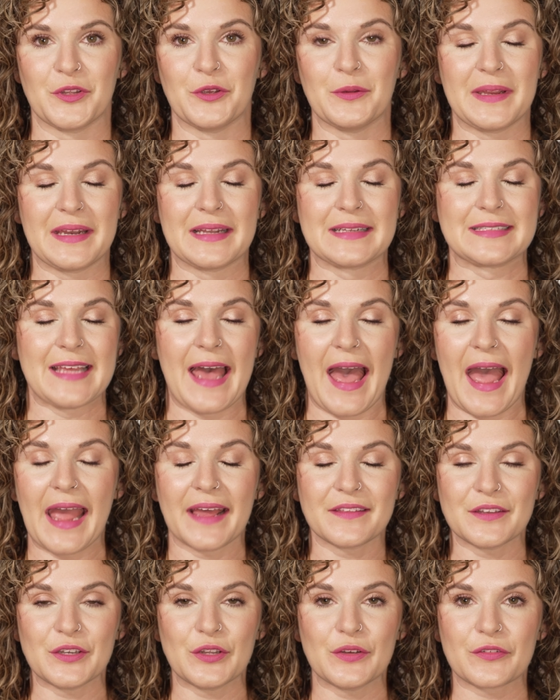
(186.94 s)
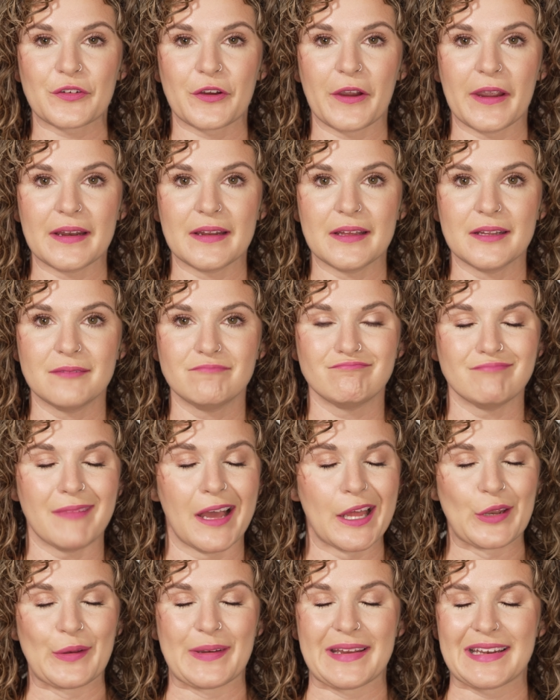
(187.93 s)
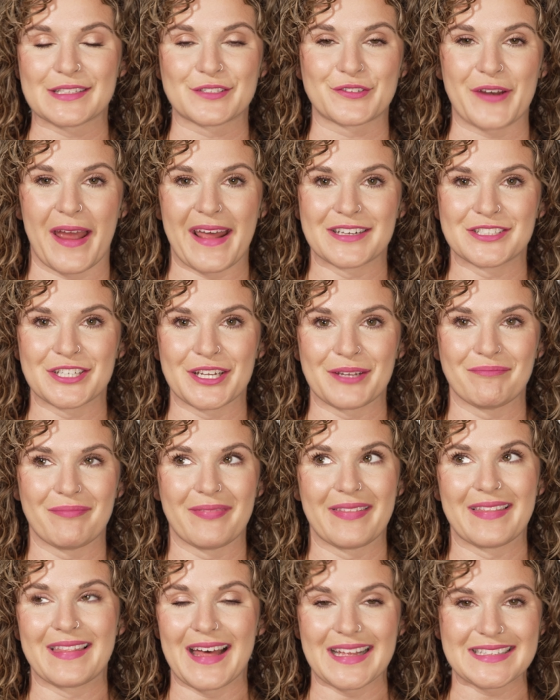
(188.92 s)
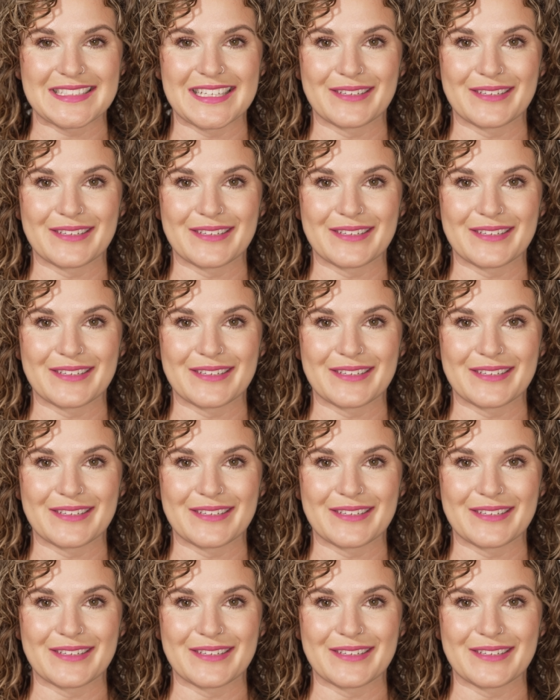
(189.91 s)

You need a tag that you've created, and you need a strategy. That's